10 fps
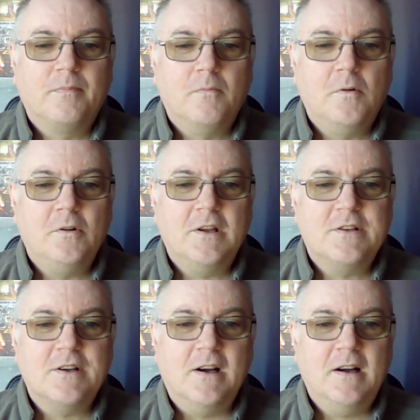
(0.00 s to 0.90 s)
one
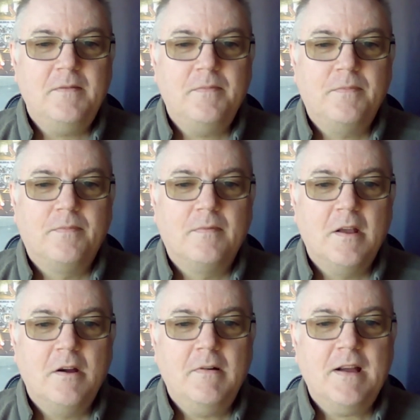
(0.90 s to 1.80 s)
guitar,
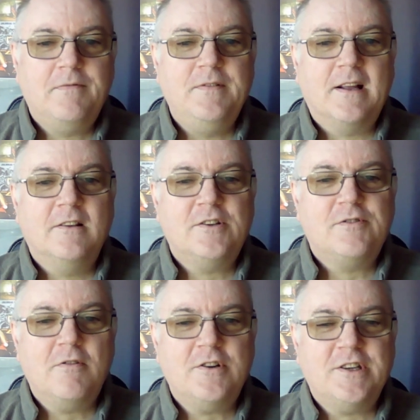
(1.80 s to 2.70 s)
we have Nicholas
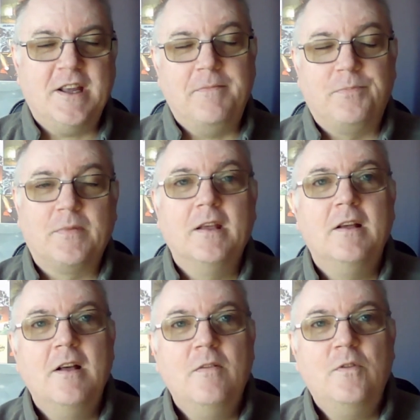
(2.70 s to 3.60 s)
Rossi,
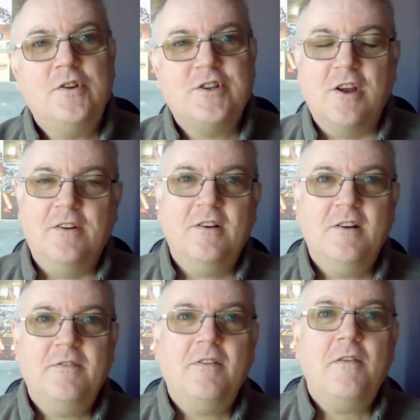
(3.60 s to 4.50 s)
the son
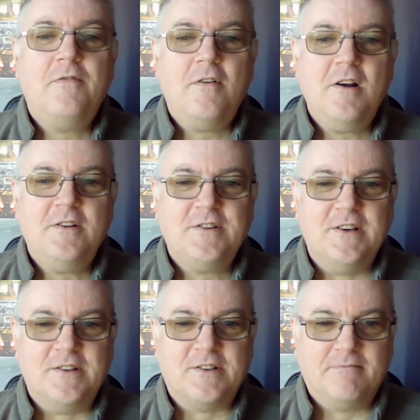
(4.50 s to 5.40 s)
of
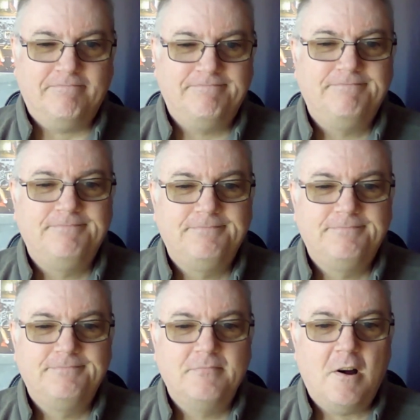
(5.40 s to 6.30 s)
Francis.
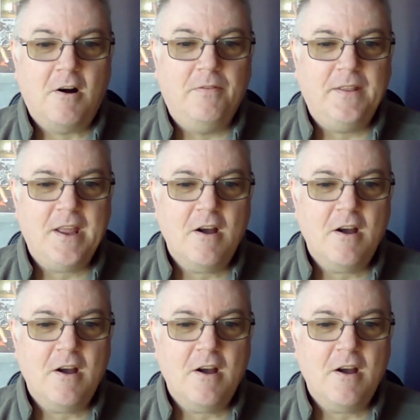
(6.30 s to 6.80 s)
On the